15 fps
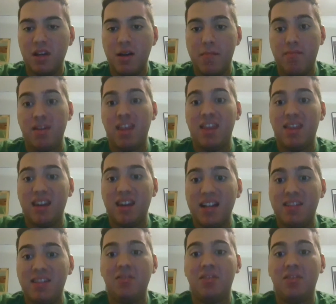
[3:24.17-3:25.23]
But the
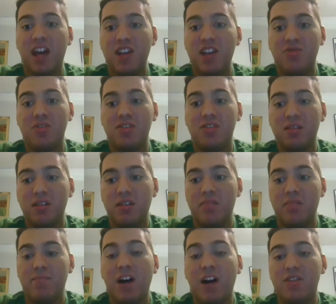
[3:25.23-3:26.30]
Nets look dangerous.
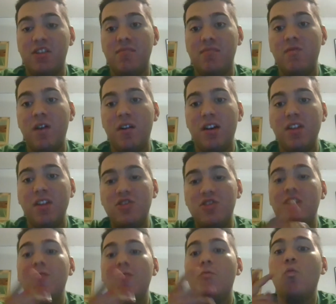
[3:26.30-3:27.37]
Now, it's going to be very
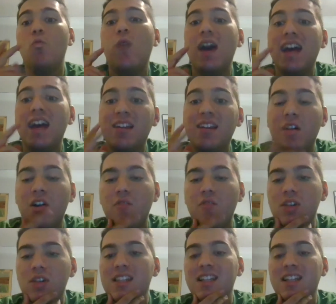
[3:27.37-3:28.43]
interesting when
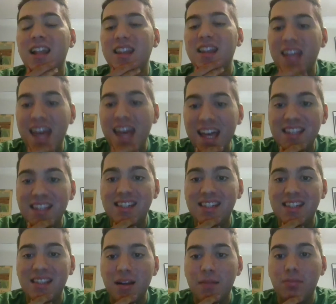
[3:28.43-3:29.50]
we see the Nets
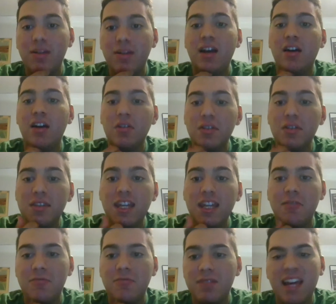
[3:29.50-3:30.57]
play a good
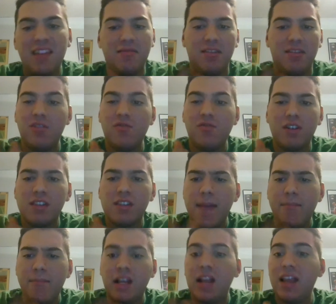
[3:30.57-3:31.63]
team, like for
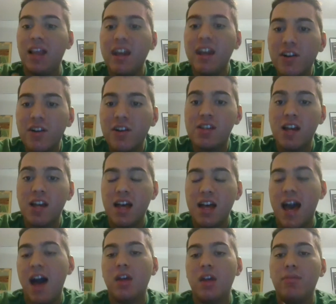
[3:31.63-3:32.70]
example, the Lakers,
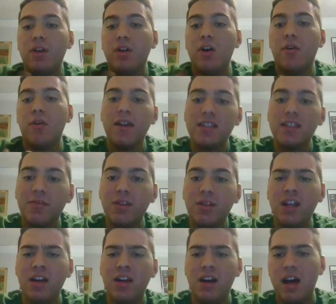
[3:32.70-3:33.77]
how they play
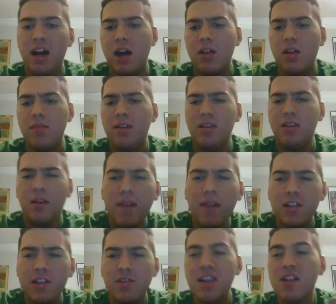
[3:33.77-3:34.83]
offensively, how they be
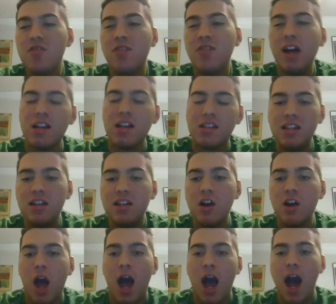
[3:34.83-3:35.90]
defensively. Then you guys see
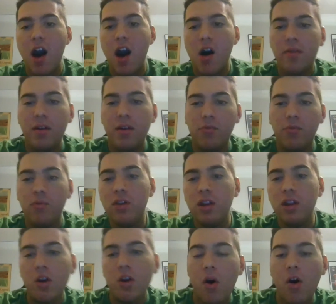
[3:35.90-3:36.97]
how they
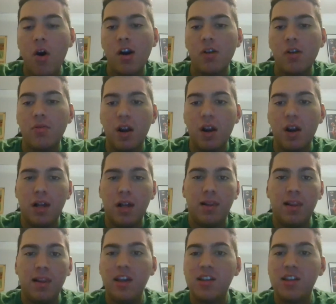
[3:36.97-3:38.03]
really are.
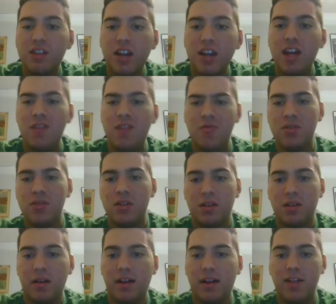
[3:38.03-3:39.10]
Yesterday was
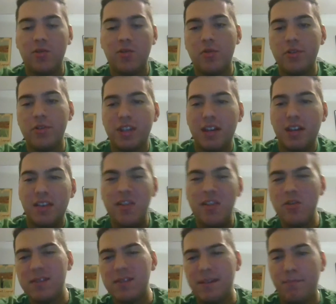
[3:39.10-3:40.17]
against Golden State that
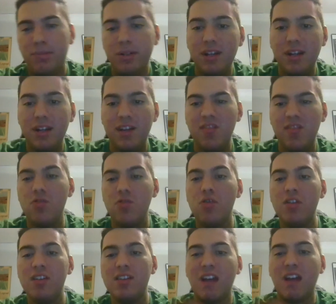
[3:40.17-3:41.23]
looks depleting. There's only
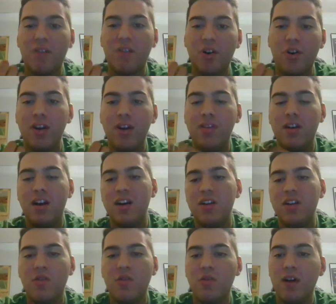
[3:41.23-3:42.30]
Steph Curry there.
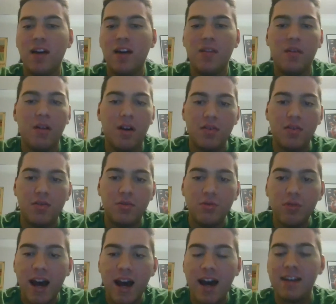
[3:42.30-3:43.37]
You don't got the two
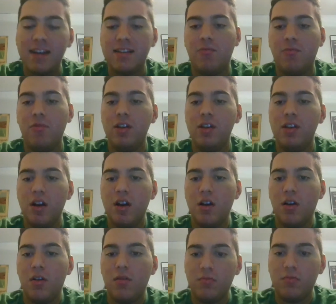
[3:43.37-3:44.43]
guys that really
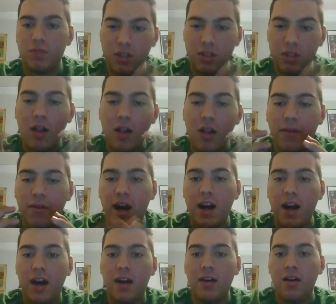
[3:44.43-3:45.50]

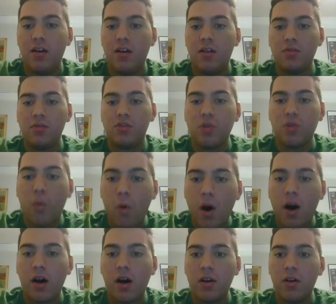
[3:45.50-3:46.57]
solidify the
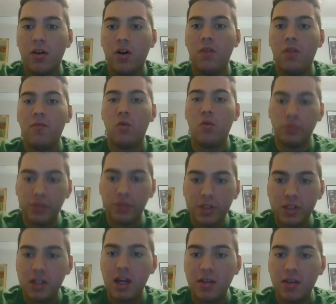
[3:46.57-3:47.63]
squad of Golden
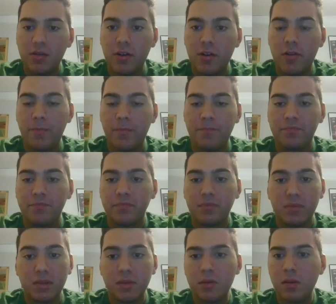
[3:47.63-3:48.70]
State, you know.
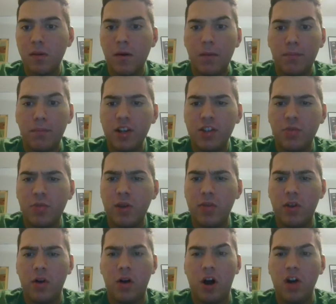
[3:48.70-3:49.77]
Impressive win,
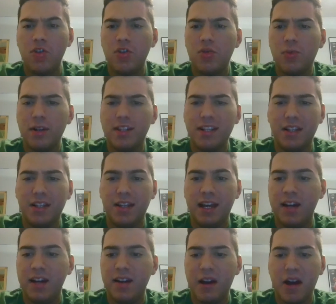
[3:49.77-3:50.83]
though.
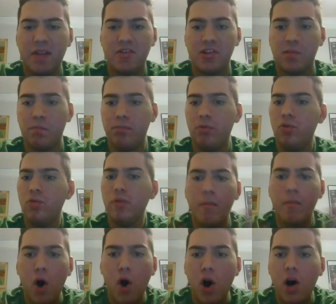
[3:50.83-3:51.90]
126-99 just blew
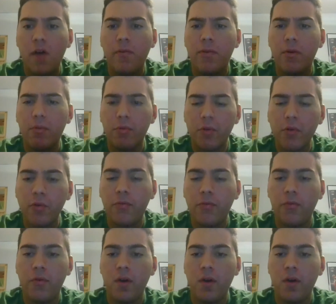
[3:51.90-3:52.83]
them off the roof.